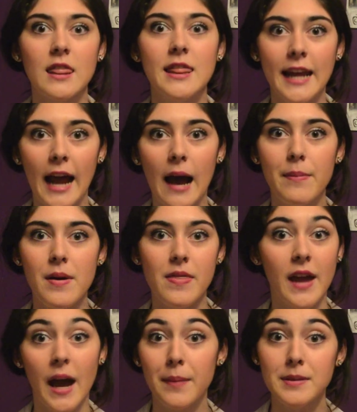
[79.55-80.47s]
They
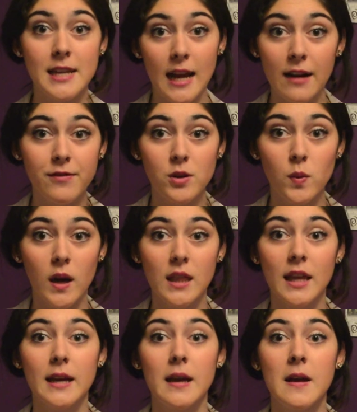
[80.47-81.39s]
happen to everyone.
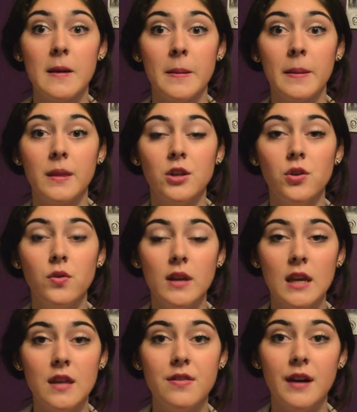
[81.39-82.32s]
You
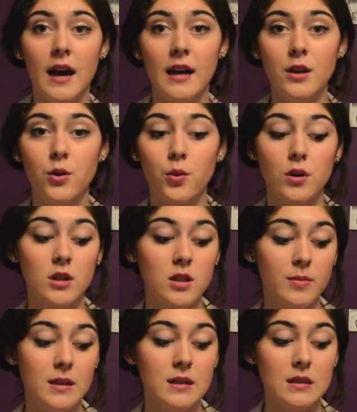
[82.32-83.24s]
need that in order
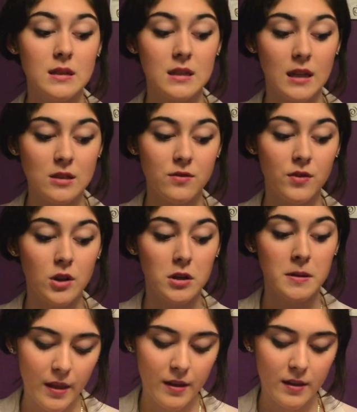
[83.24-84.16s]
to be
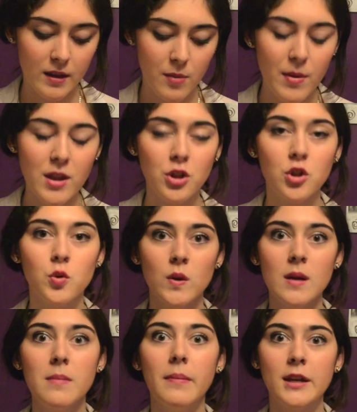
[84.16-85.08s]
successful. He made
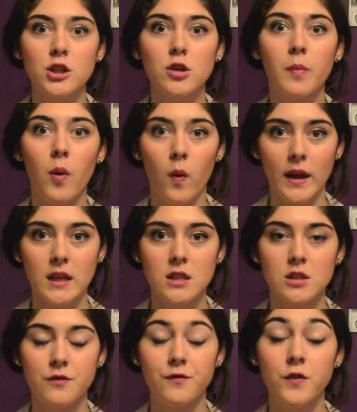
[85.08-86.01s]
3 major points.
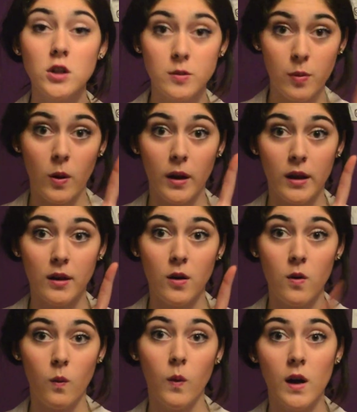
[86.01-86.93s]
The first point
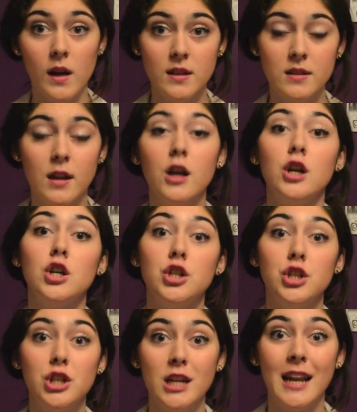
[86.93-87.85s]
was
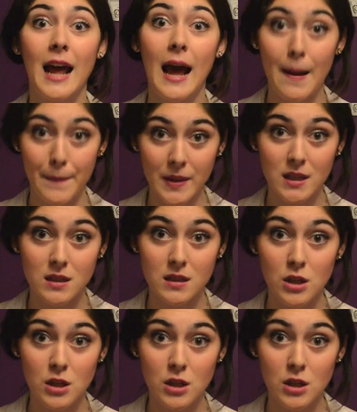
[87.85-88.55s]
shit happens.